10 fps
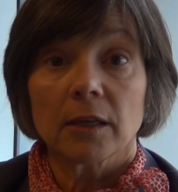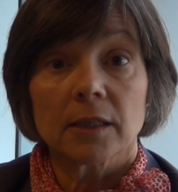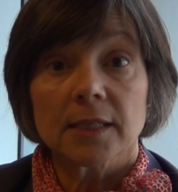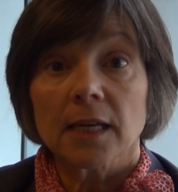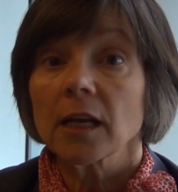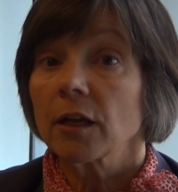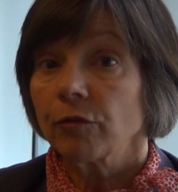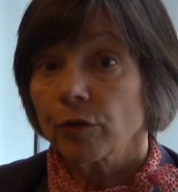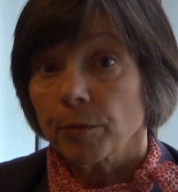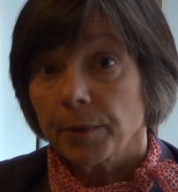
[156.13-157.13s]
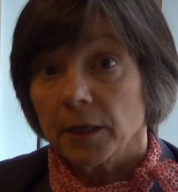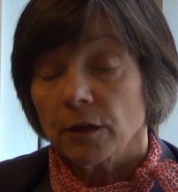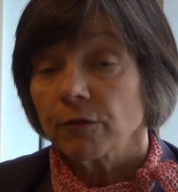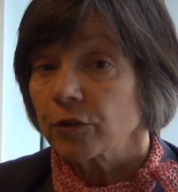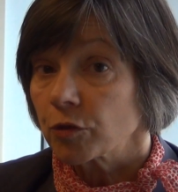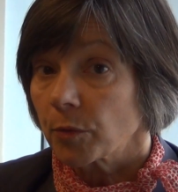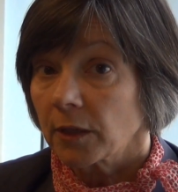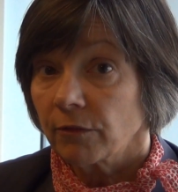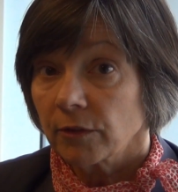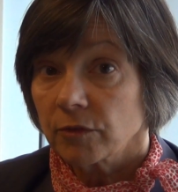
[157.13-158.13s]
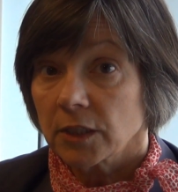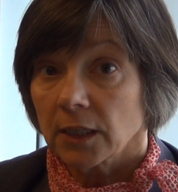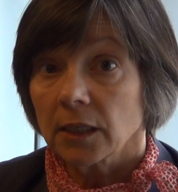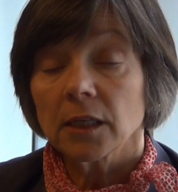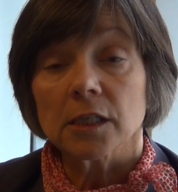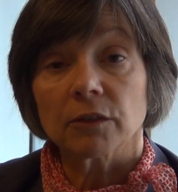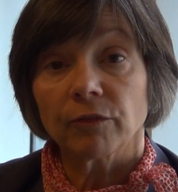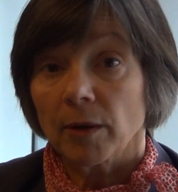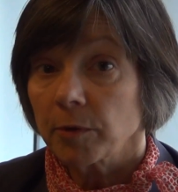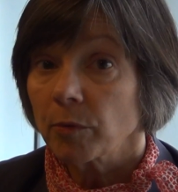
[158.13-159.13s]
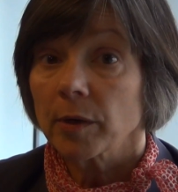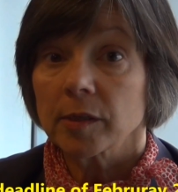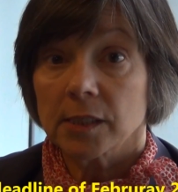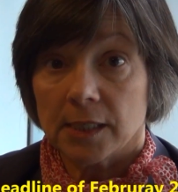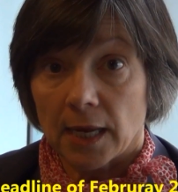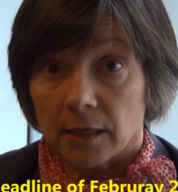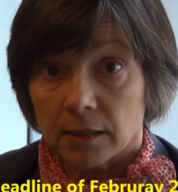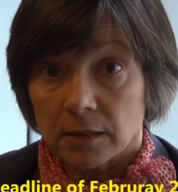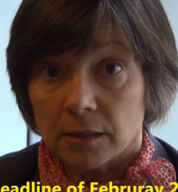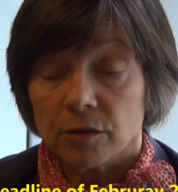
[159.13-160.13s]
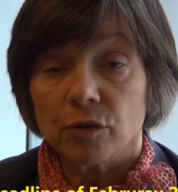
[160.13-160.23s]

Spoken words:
The deadline for appeal for 2015 is February 2nd,